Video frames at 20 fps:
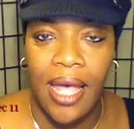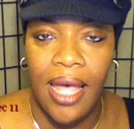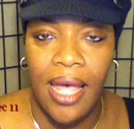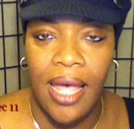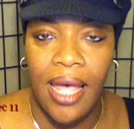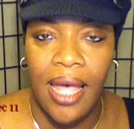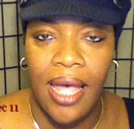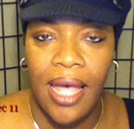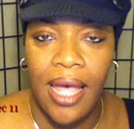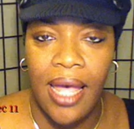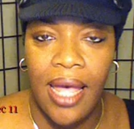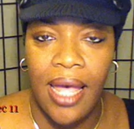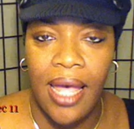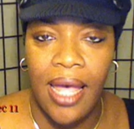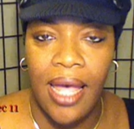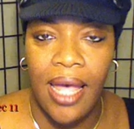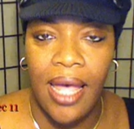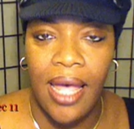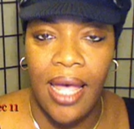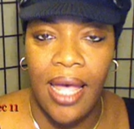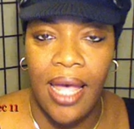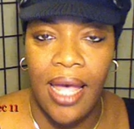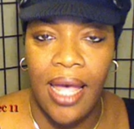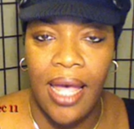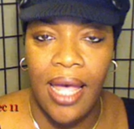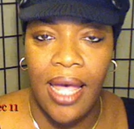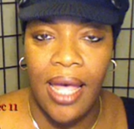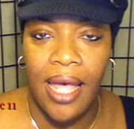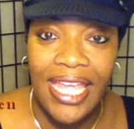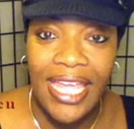December the
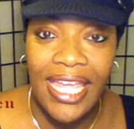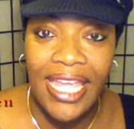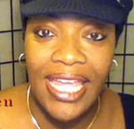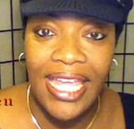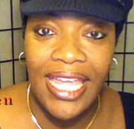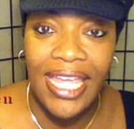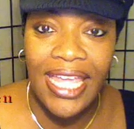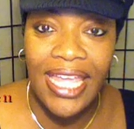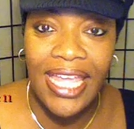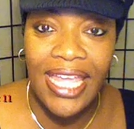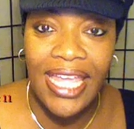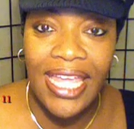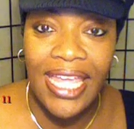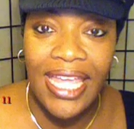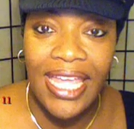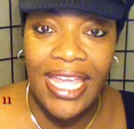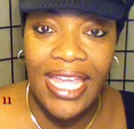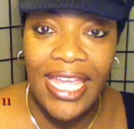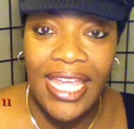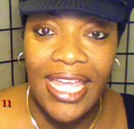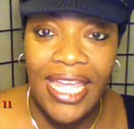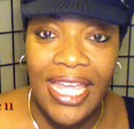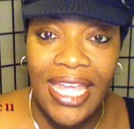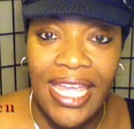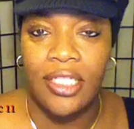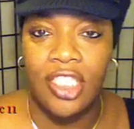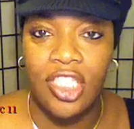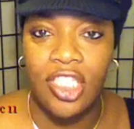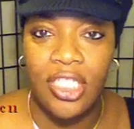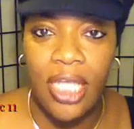5th, ending on
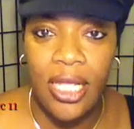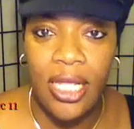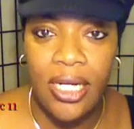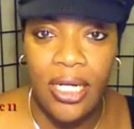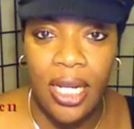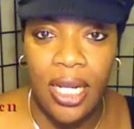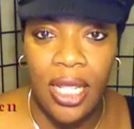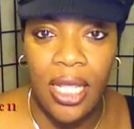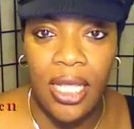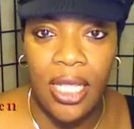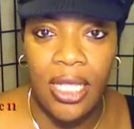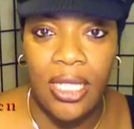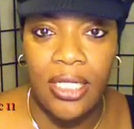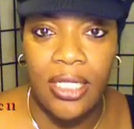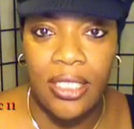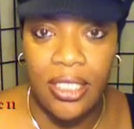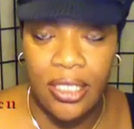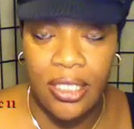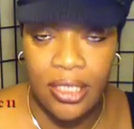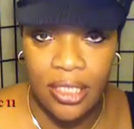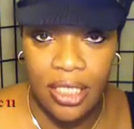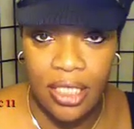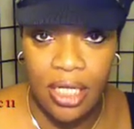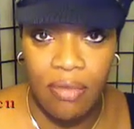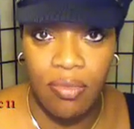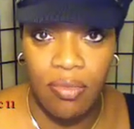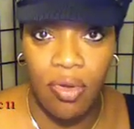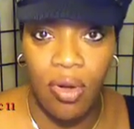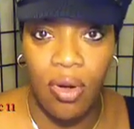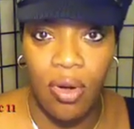Sunday,
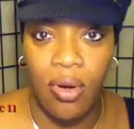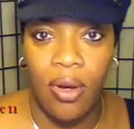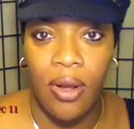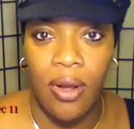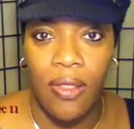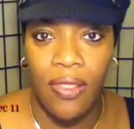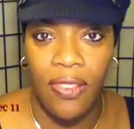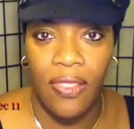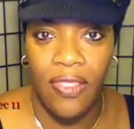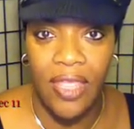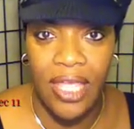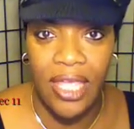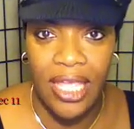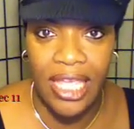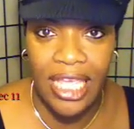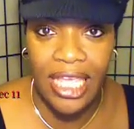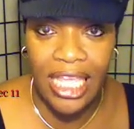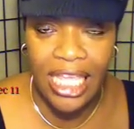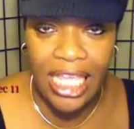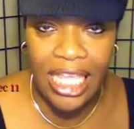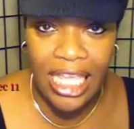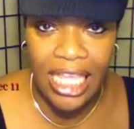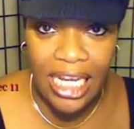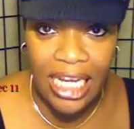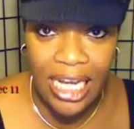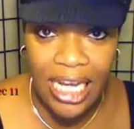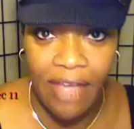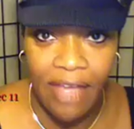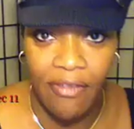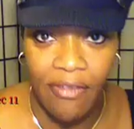December the
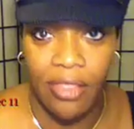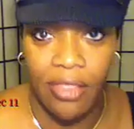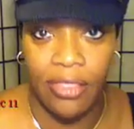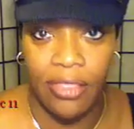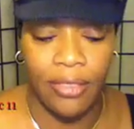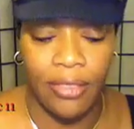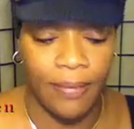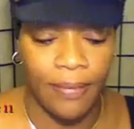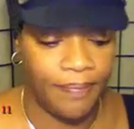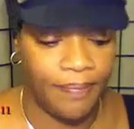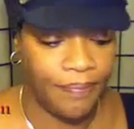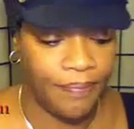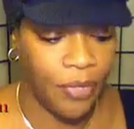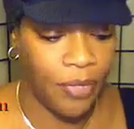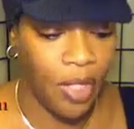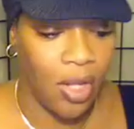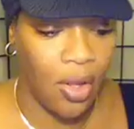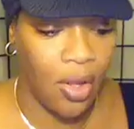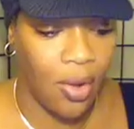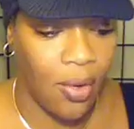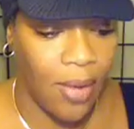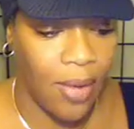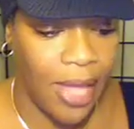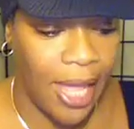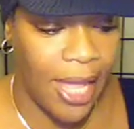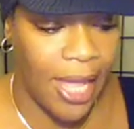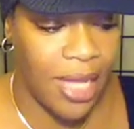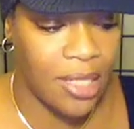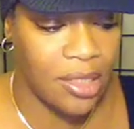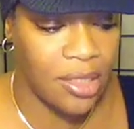11th.
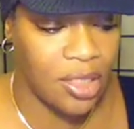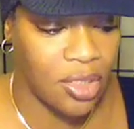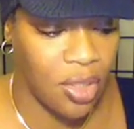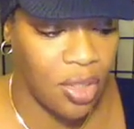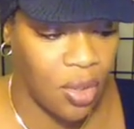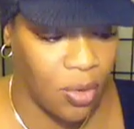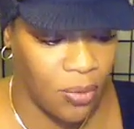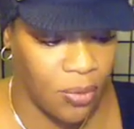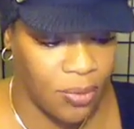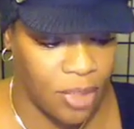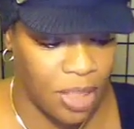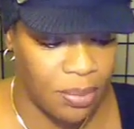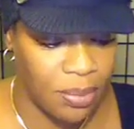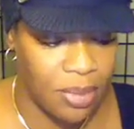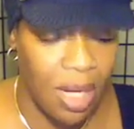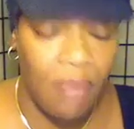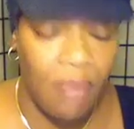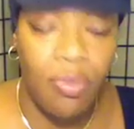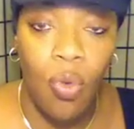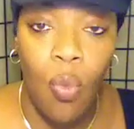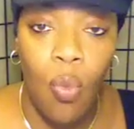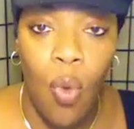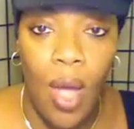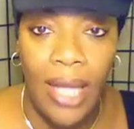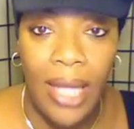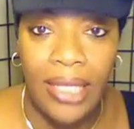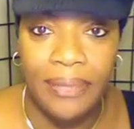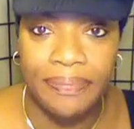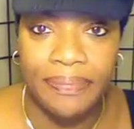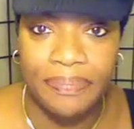Okay, so tip number
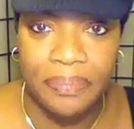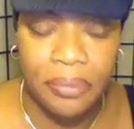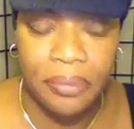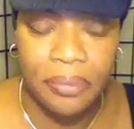1.